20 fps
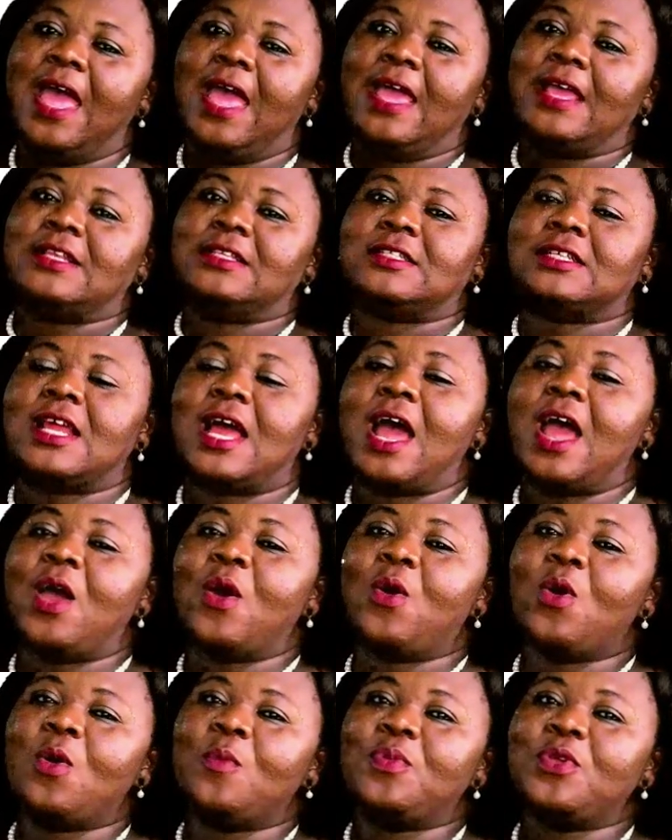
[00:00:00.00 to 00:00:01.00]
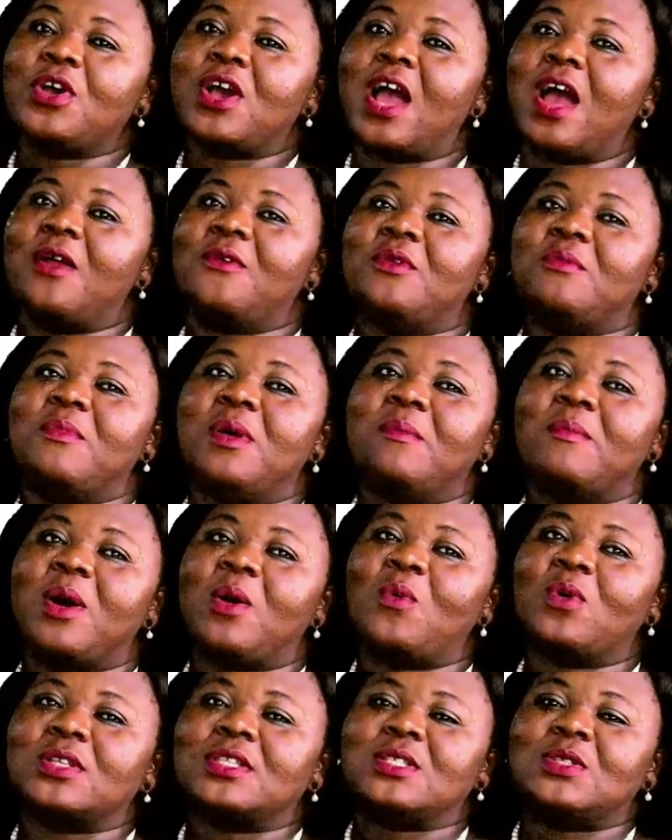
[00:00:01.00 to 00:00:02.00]
And I hope you can remember
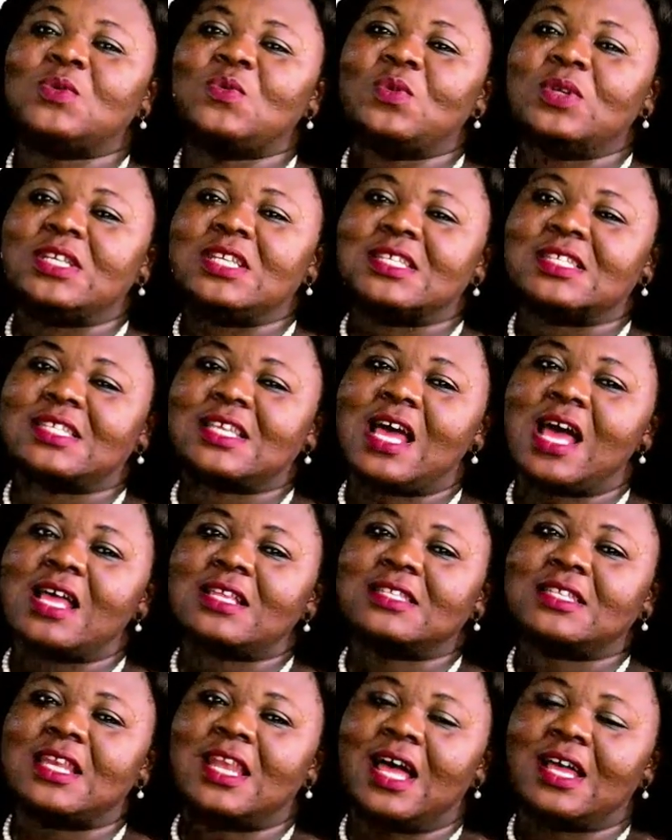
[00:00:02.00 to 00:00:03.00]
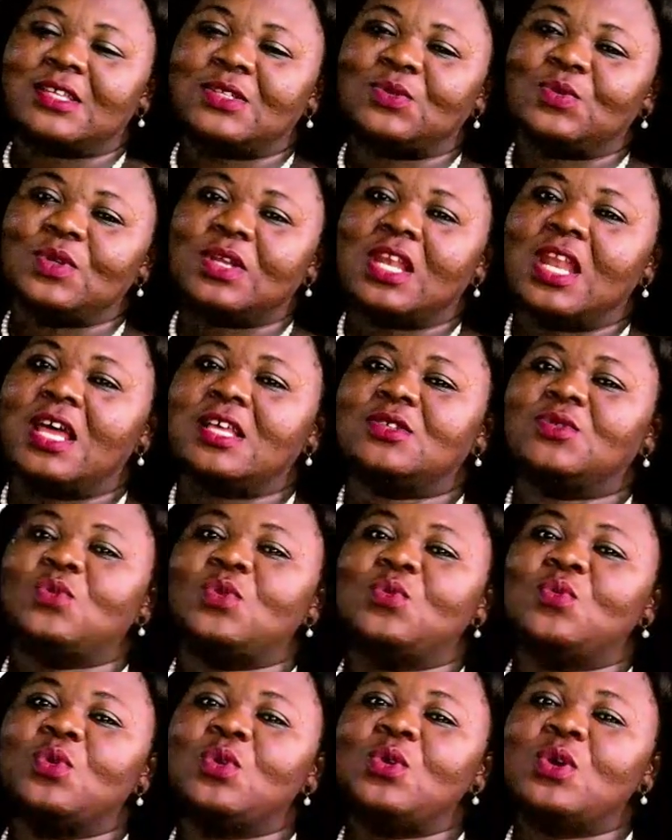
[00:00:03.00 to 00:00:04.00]
what we discussed last week. Last
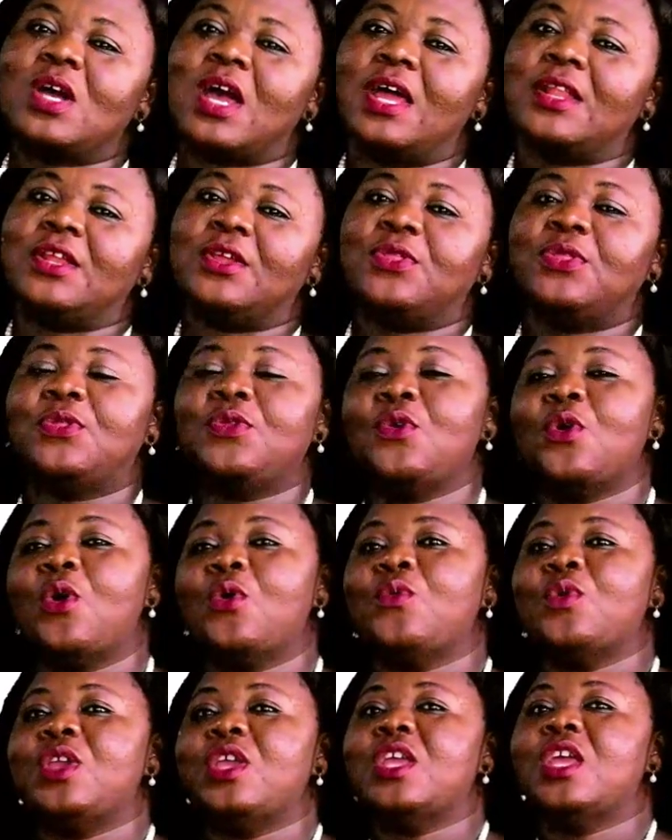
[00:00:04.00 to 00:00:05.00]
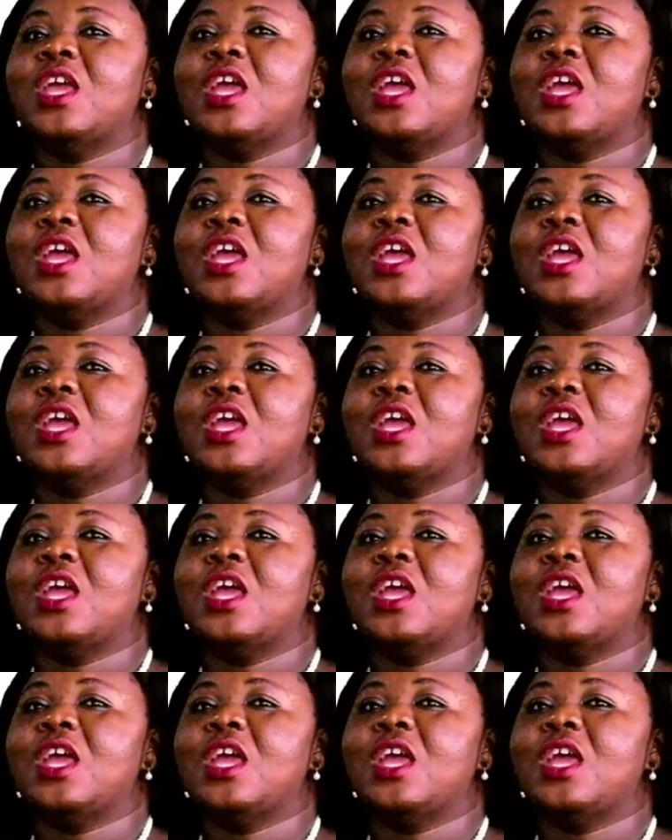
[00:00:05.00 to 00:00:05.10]
week we looked at the theory,